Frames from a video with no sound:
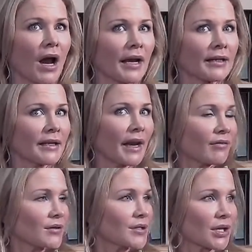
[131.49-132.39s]
I'd
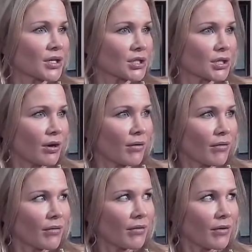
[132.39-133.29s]
never done a
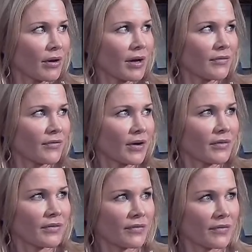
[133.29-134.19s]
show in front
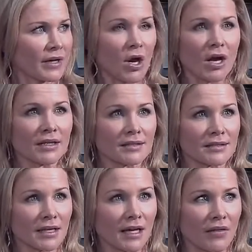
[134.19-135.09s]
of an
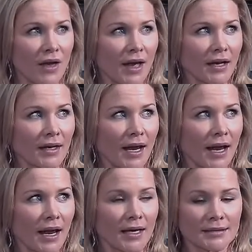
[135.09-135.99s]
audience like that,
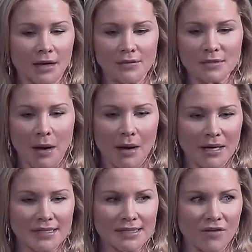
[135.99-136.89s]
and I was by
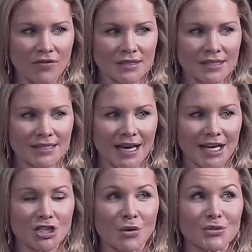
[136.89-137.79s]
myself on
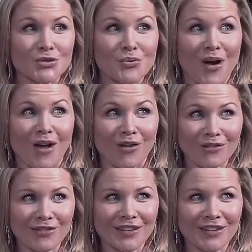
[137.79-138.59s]
stage. I was 12,